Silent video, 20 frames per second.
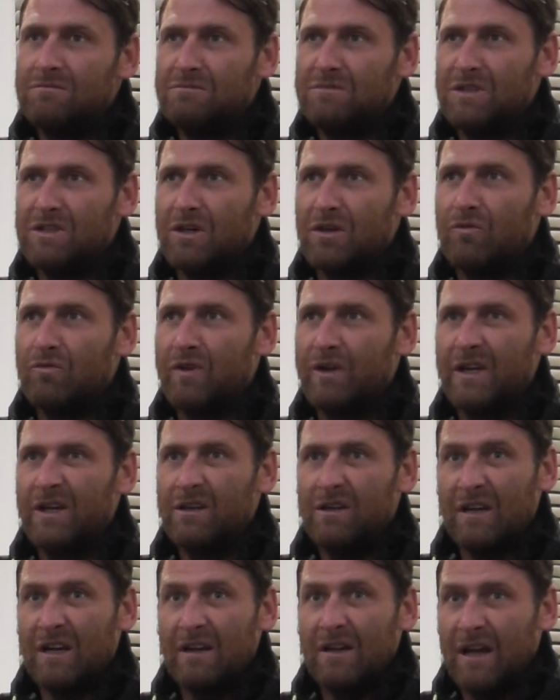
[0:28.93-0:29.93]

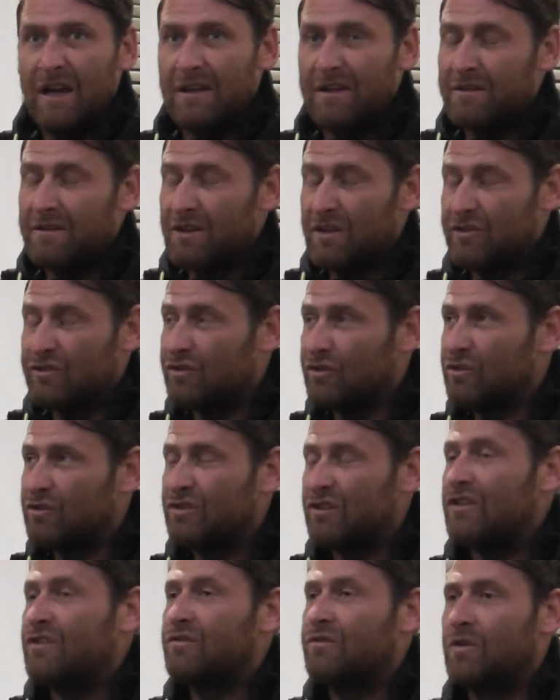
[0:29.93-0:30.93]
a
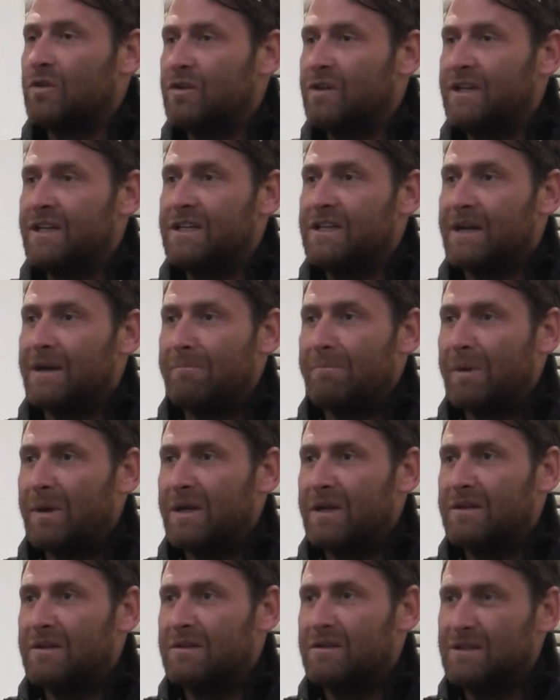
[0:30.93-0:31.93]
successful league
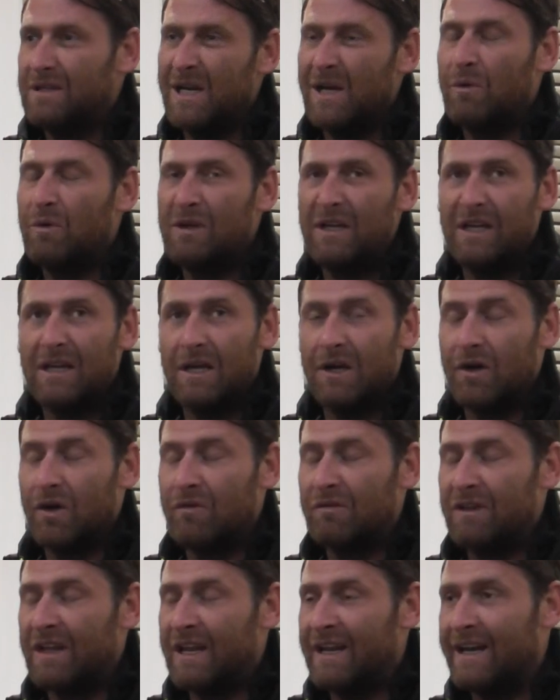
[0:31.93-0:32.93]
campaign. Yeah, we didn't get
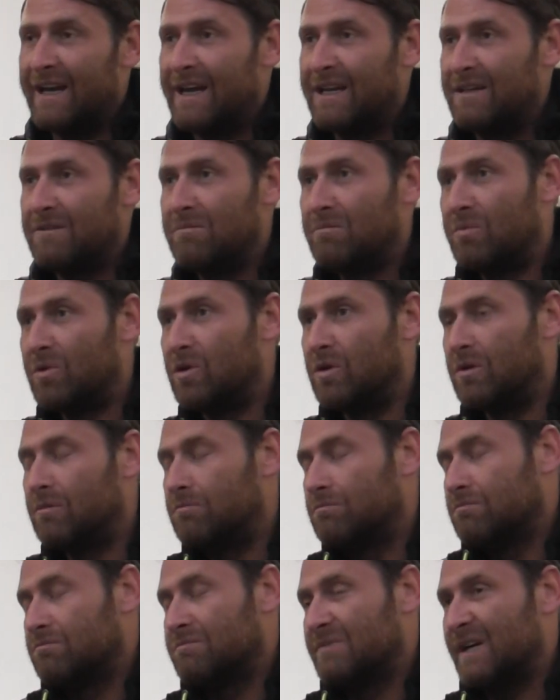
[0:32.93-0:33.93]
over the line,
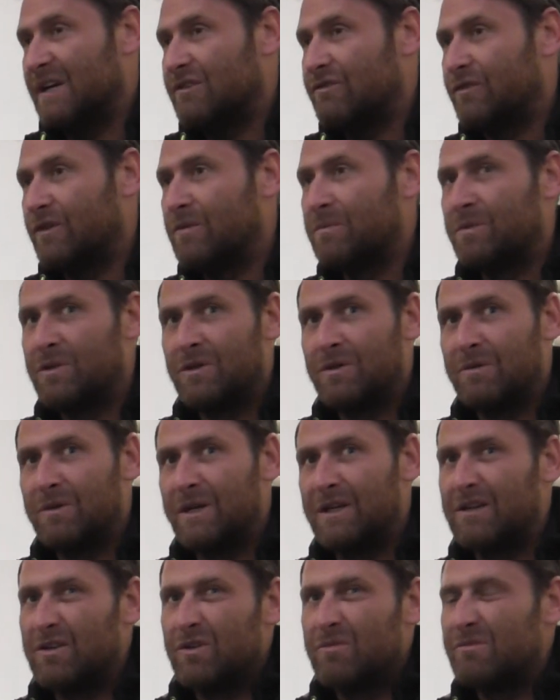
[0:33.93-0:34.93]
but that's football
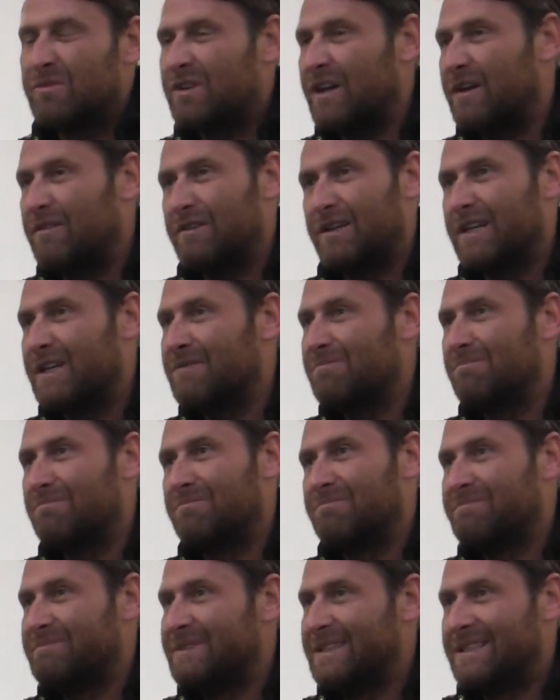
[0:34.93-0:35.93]
when it comes down to
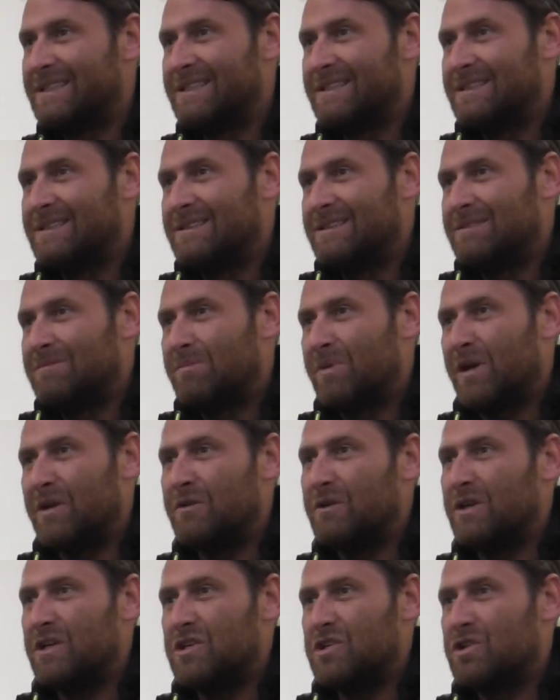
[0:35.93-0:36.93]
them
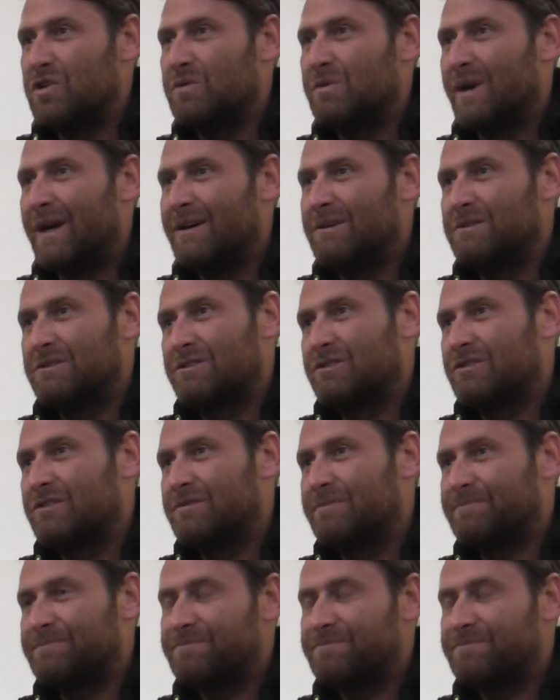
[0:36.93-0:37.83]
penalty shootouts.